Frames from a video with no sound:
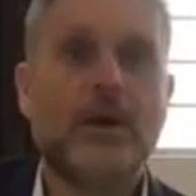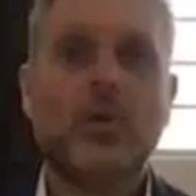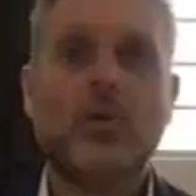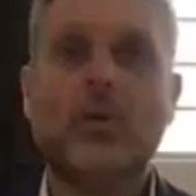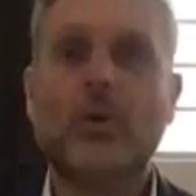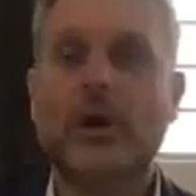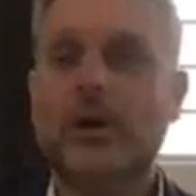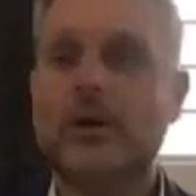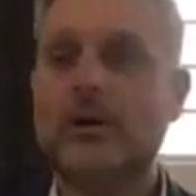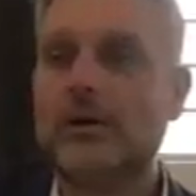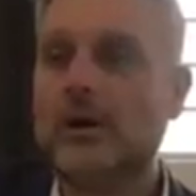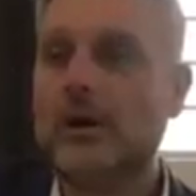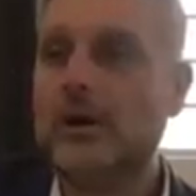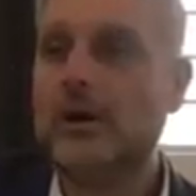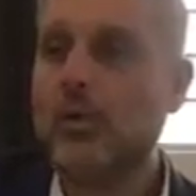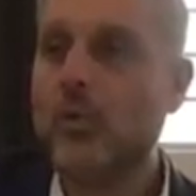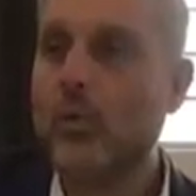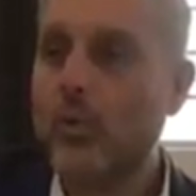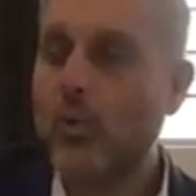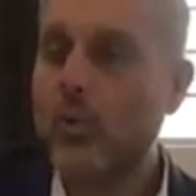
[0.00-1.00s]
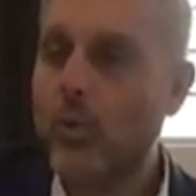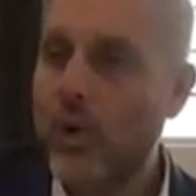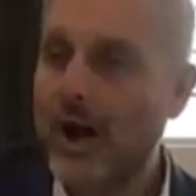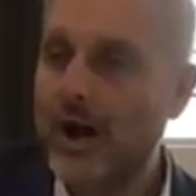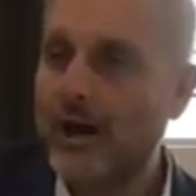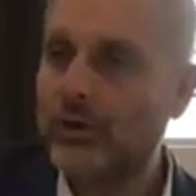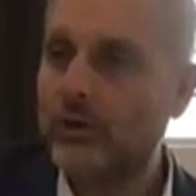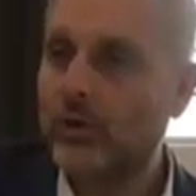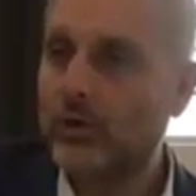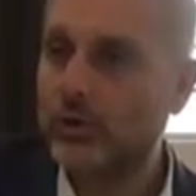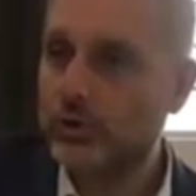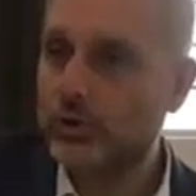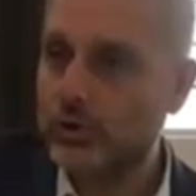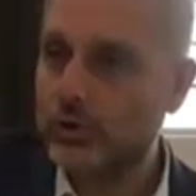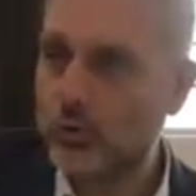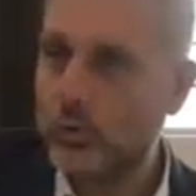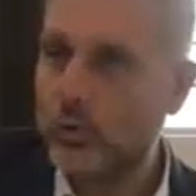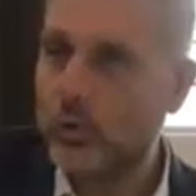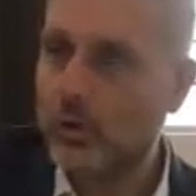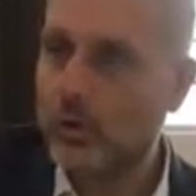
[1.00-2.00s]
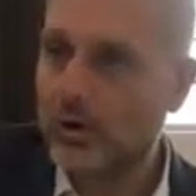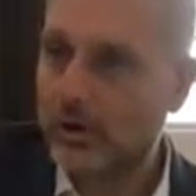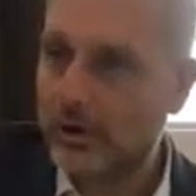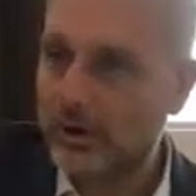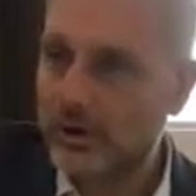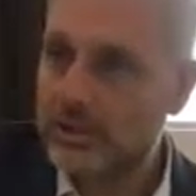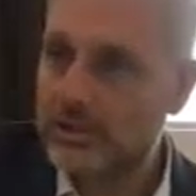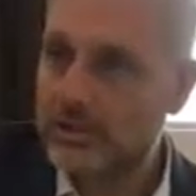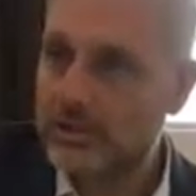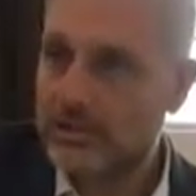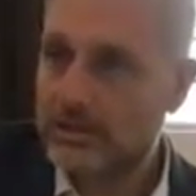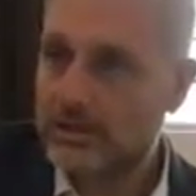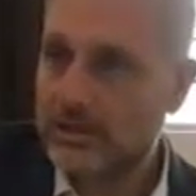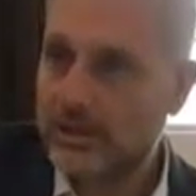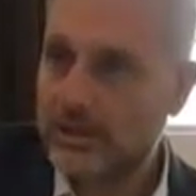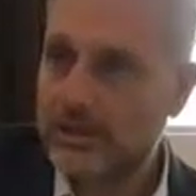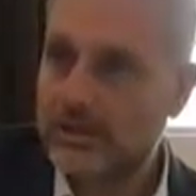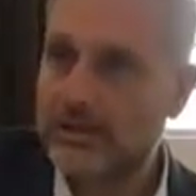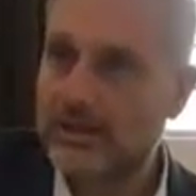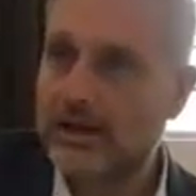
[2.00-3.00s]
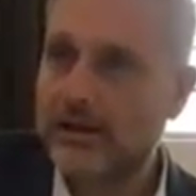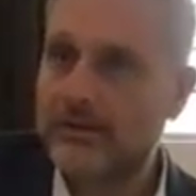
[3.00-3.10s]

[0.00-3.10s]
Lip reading: where one or two words in the